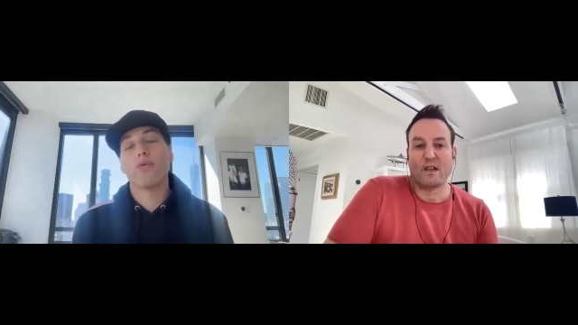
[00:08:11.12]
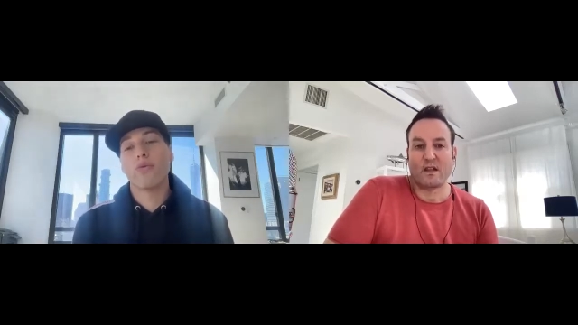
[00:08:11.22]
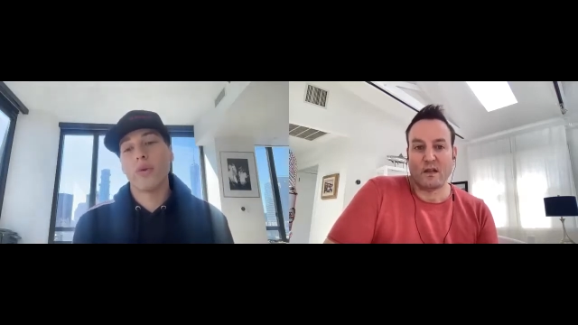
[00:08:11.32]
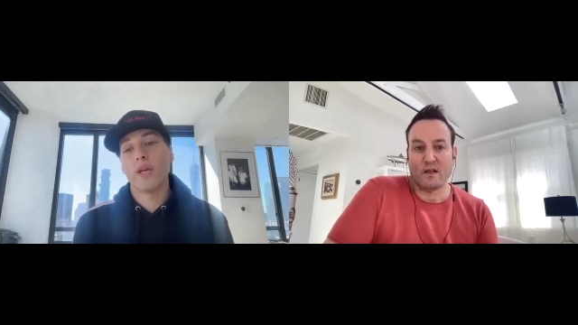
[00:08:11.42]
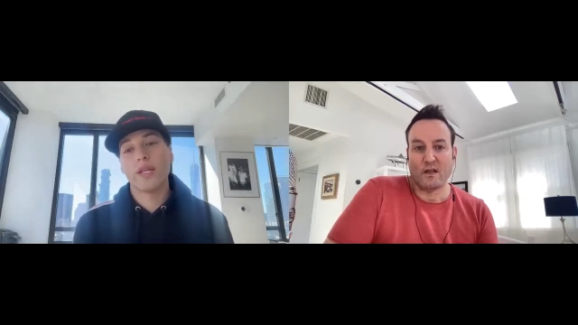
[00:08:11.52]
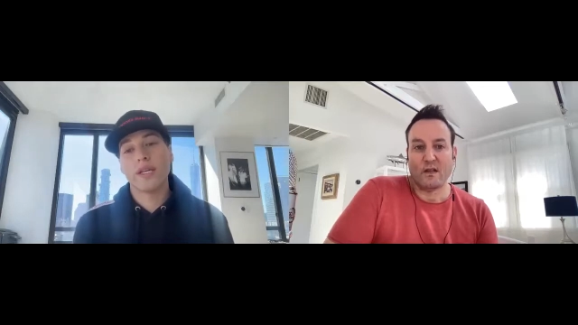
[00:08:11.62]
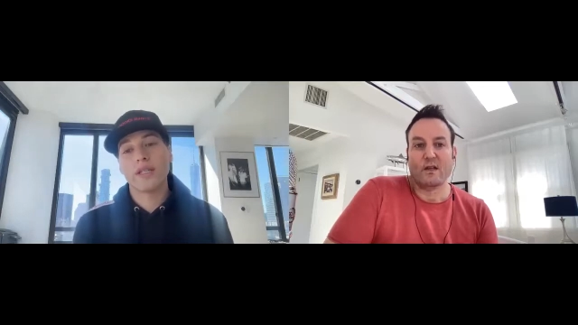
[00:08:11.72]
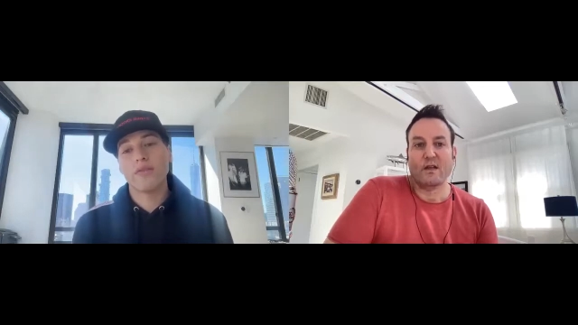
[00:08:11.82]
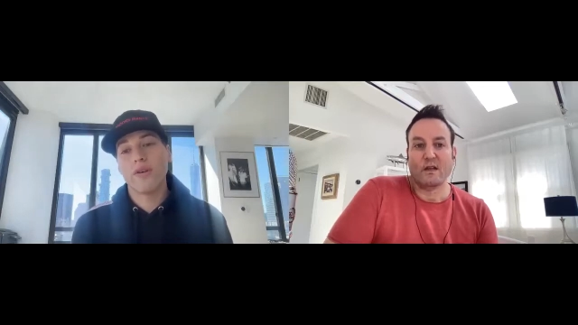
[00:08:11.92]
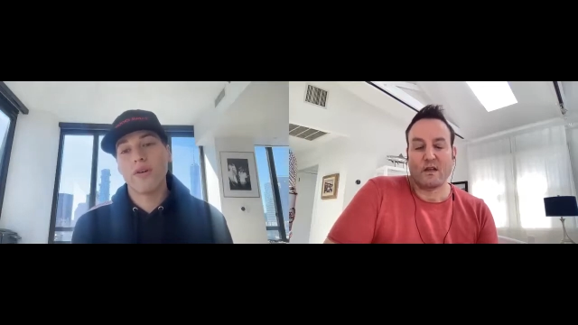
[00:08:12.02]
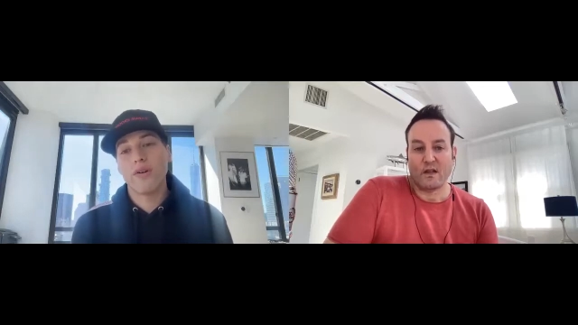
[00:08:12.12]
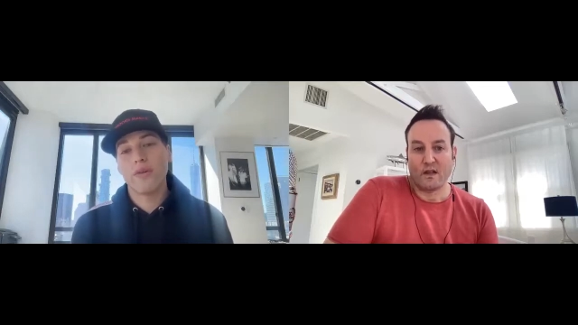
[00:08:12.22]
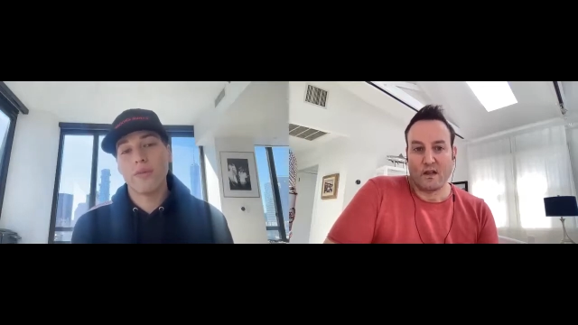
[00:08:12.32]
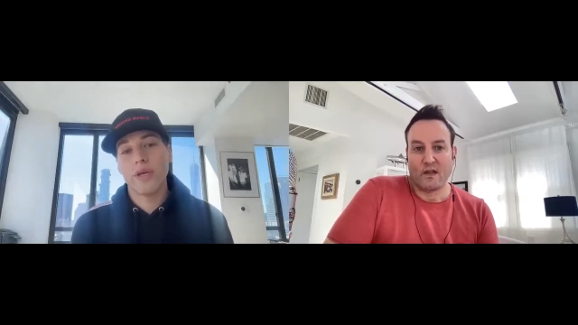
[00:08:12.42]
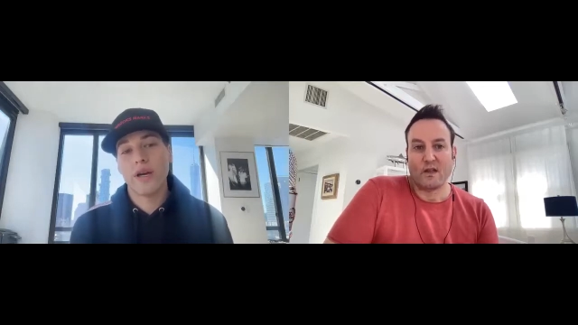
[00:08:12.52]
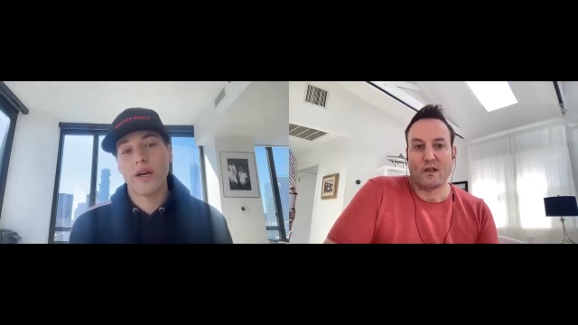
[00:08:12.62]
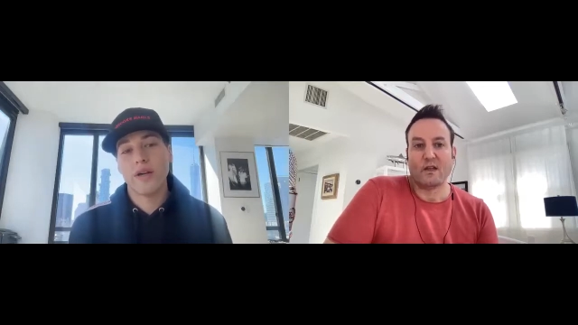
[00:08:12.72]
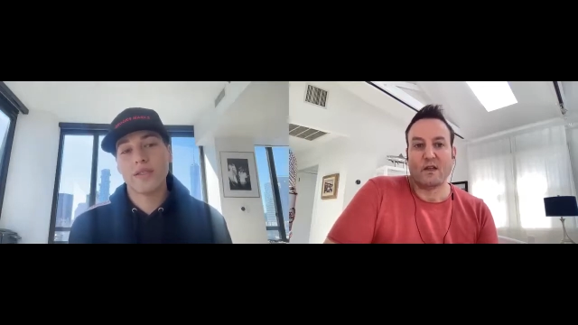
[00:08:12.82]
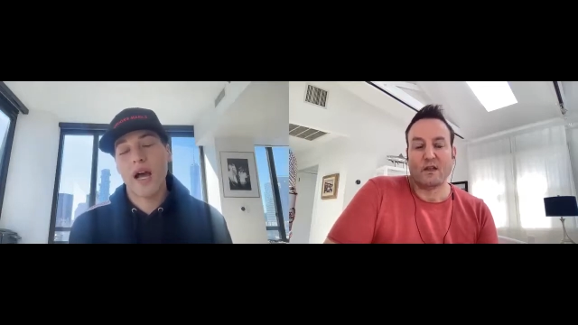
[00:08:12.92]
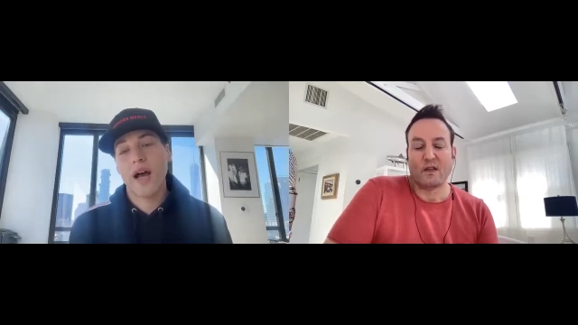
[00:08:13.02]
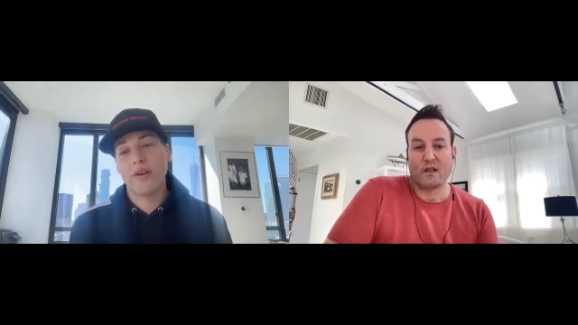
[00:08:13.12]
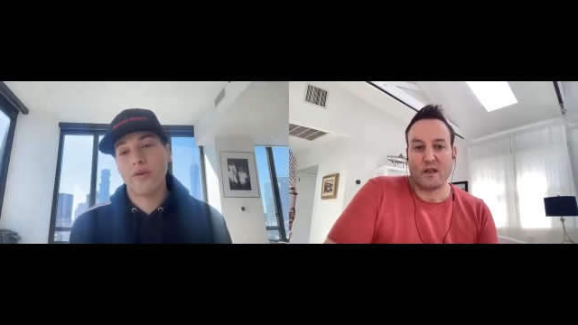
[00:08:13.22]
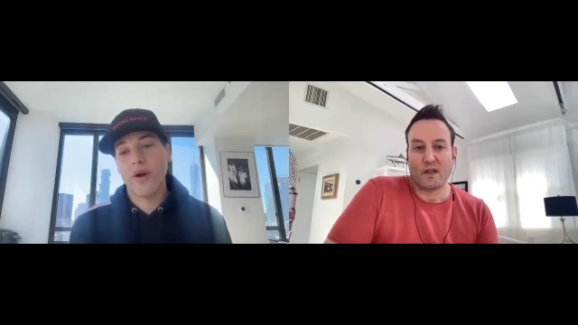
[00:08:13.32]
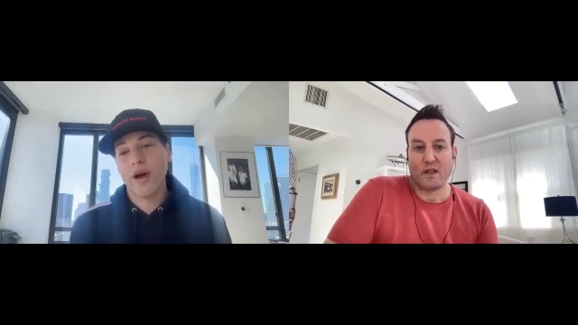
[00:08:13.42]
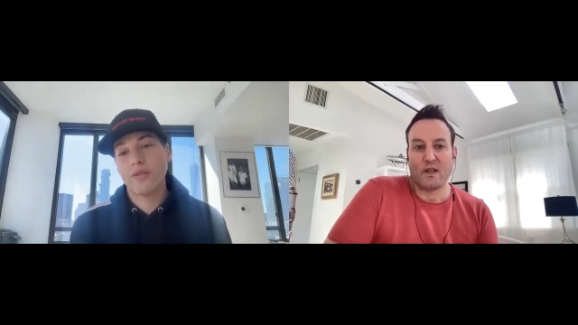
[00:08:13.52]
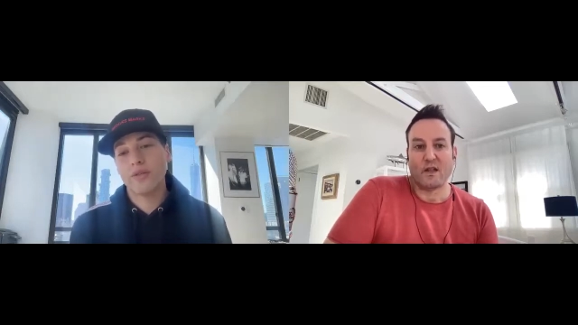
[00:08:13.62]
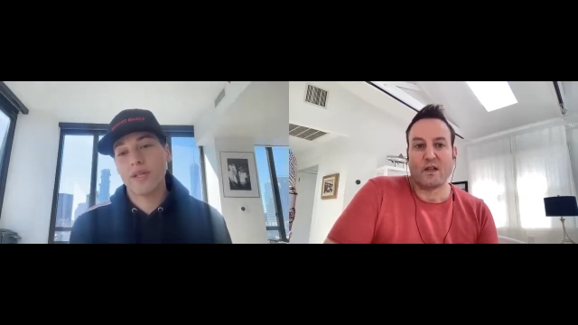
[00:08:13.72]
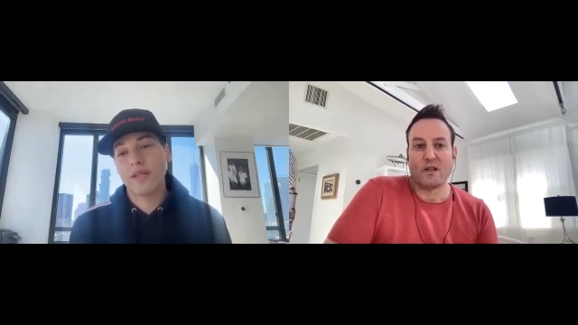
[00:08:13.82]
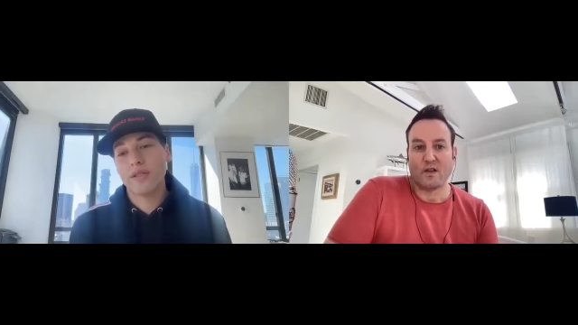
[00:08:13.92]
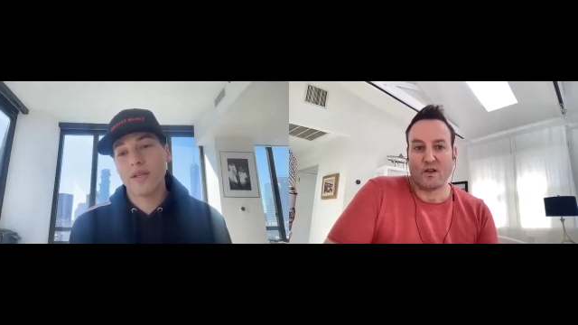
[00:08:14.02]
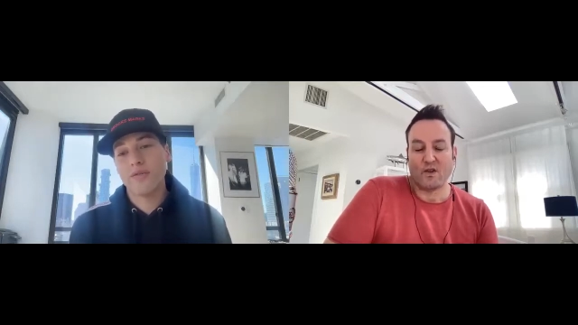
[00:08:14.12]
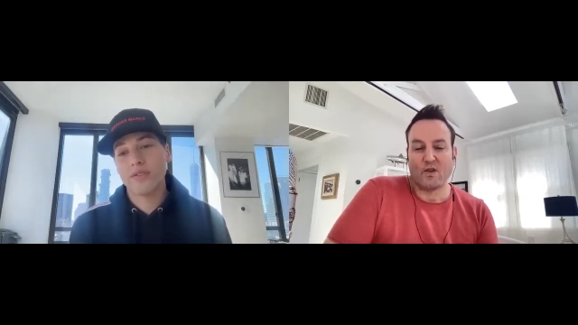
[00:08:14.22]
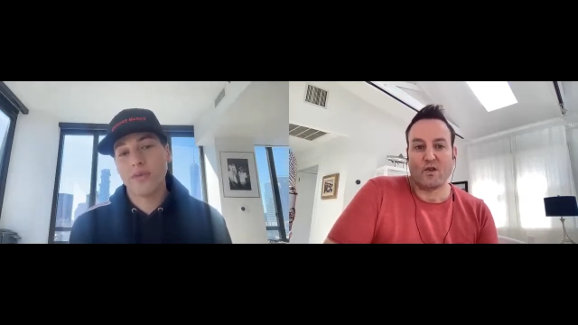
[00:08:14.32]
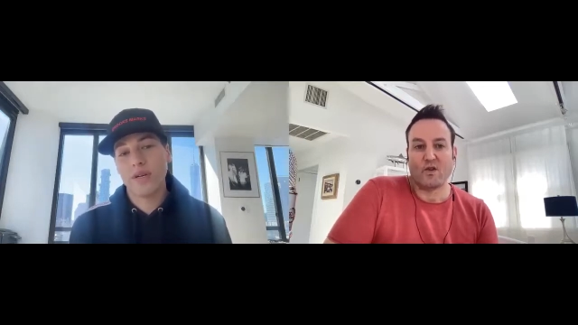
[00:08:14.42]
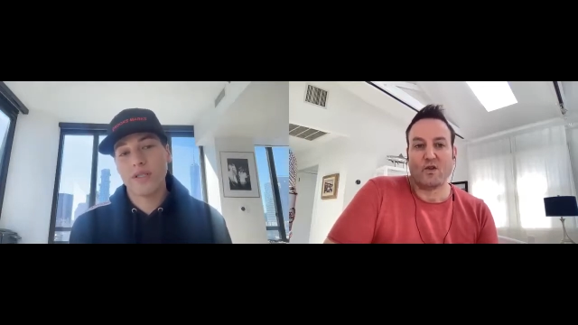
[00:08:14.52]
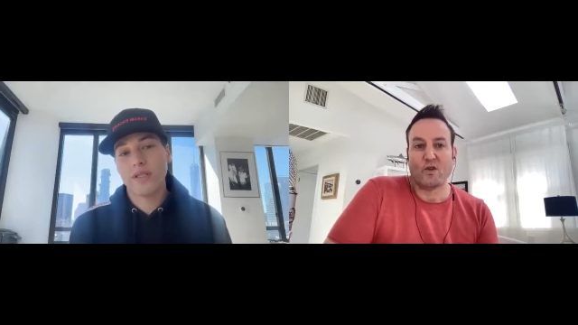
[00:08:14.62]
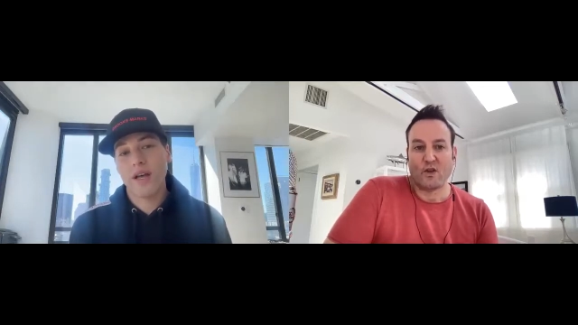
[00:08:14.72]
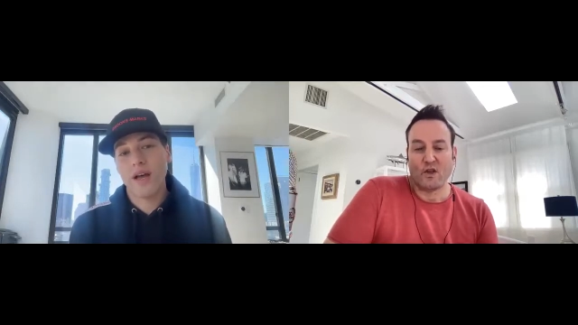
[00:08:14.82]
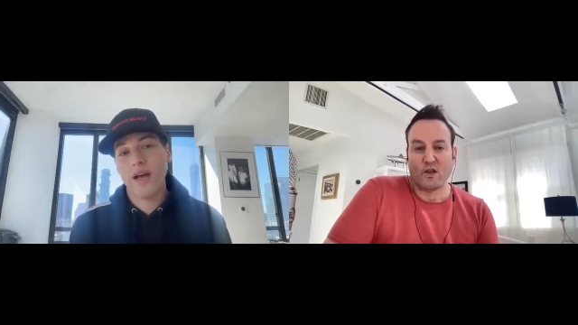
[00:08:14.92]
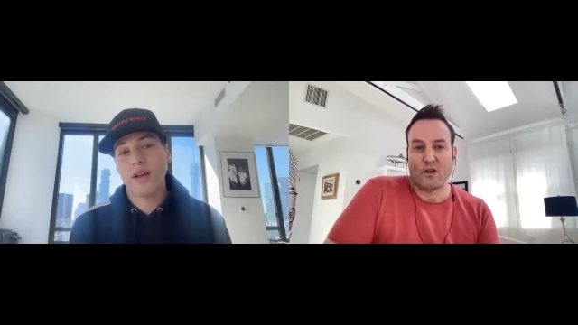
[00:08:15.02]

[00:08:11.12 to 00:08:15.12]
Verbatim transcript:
Speaker 1: really difficult because I knew how sensitive she was to that.